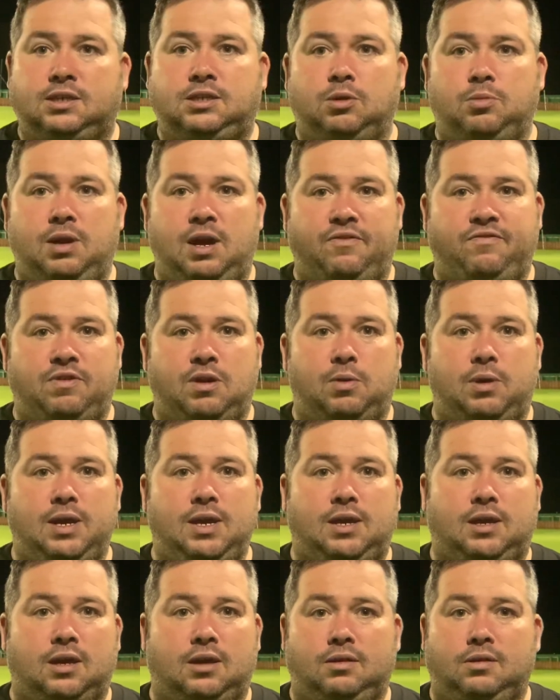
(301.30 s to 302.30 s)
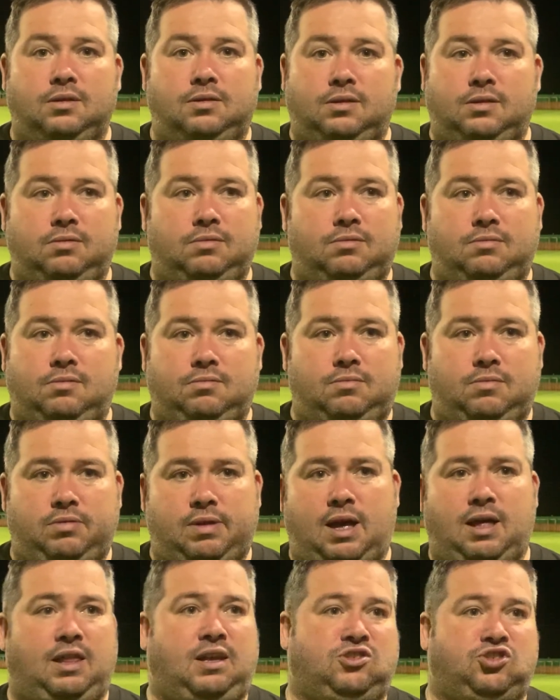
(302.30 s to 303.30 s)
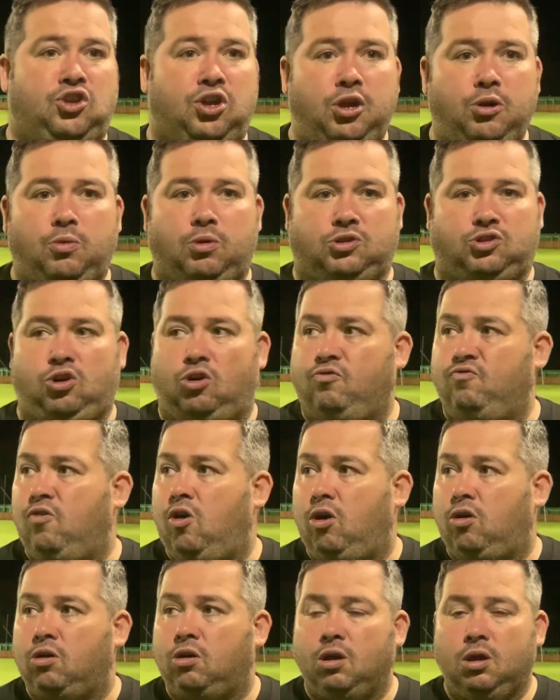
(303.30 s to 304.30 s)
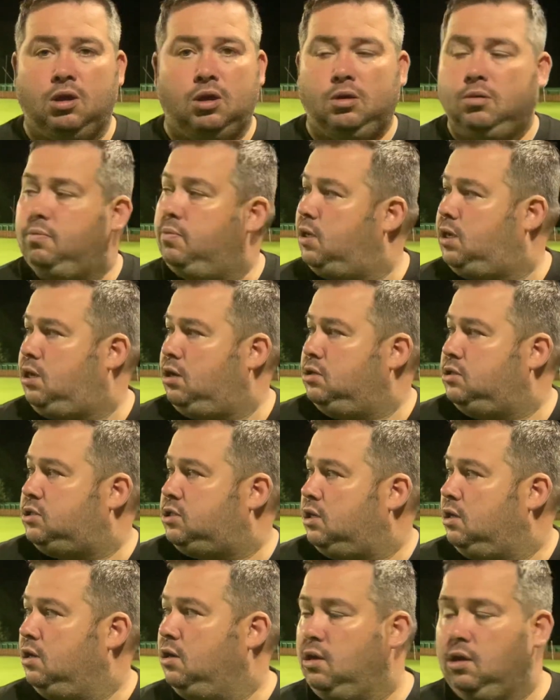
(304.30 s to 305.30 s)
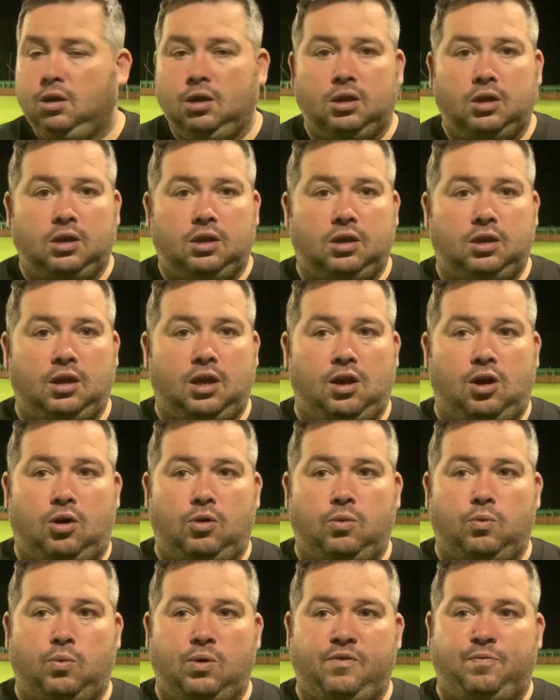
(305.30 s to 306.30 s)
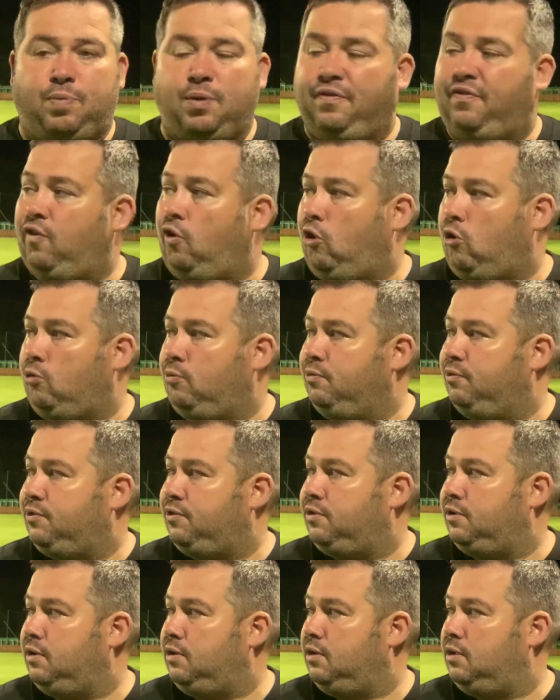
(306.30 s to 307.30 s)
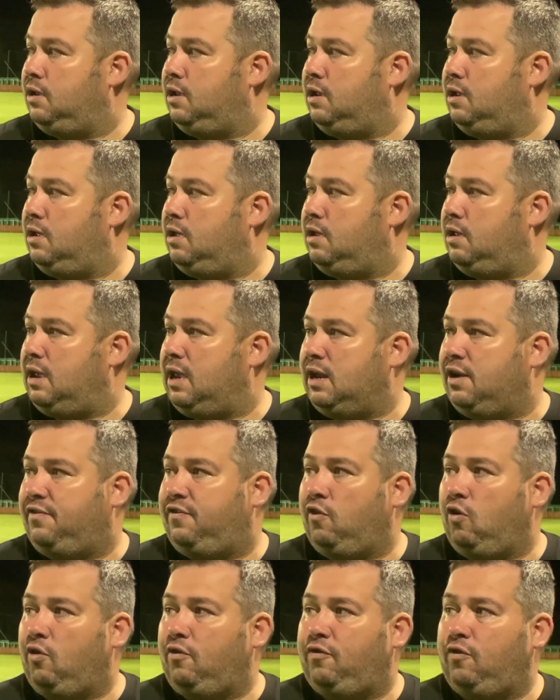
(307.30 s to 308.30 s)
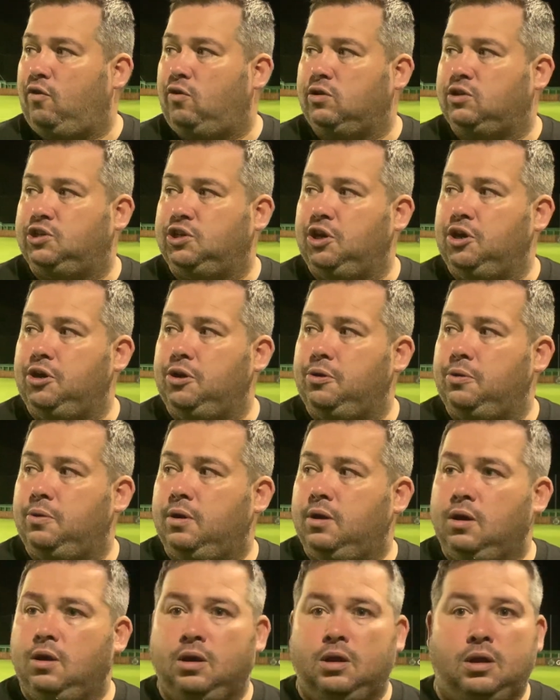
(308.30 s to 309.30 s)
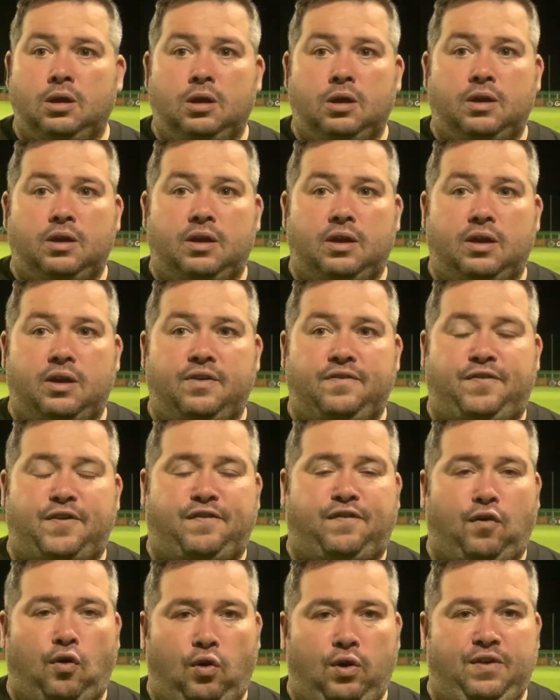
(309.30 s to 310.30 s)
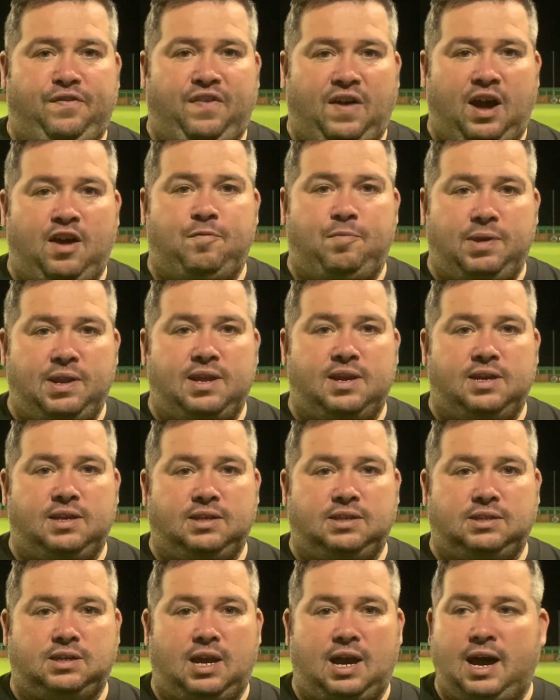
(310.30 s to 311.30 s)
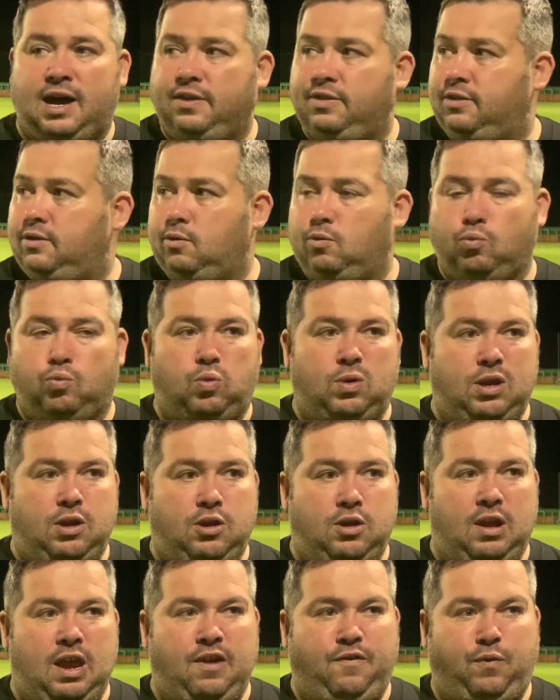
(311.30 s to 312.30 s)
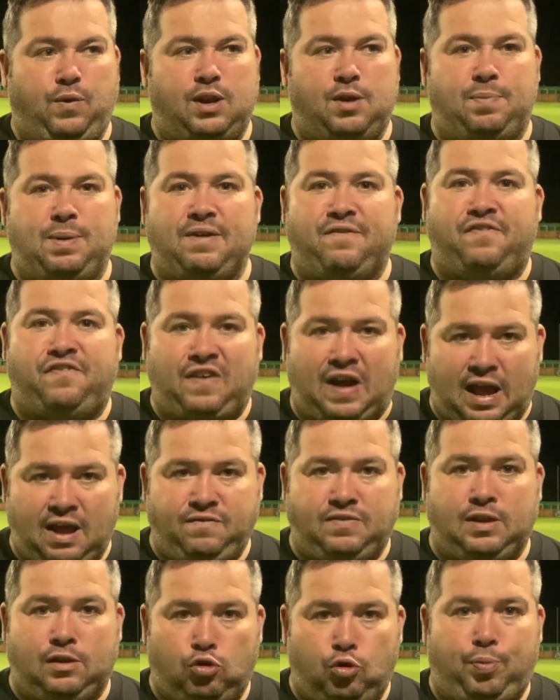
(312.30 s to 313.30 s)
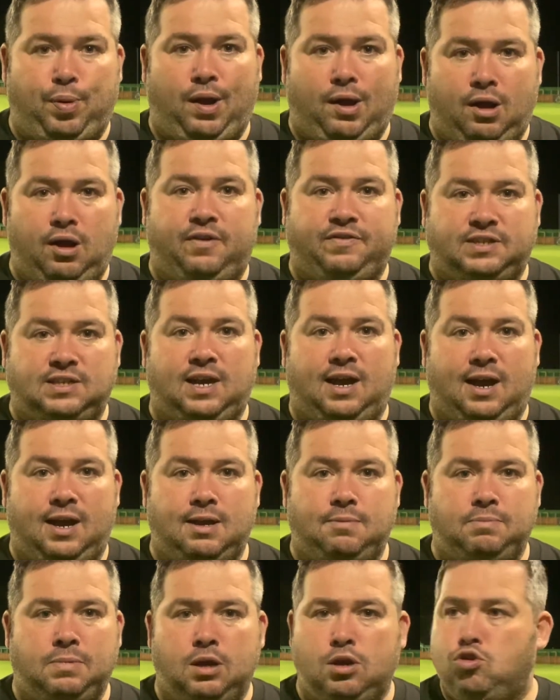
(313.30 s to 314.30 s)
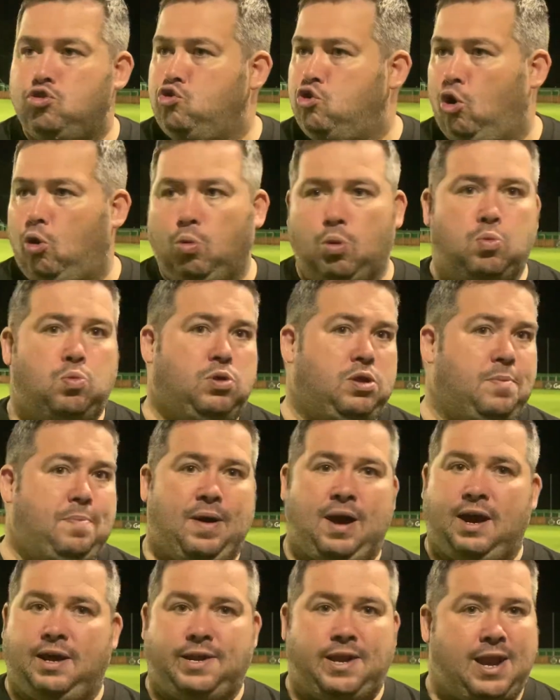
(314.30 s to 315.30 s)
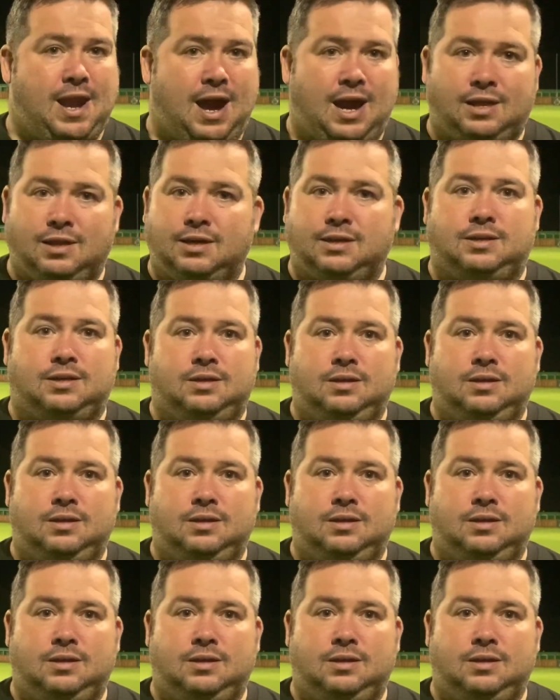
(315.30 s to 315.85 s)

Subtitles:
to me every week, and I'll ask you what's gone wrong because we've performed in a 4-4-2 for 45 minutes, and if we'd have been 5-0 up at half time, no one would have batted an eyelid.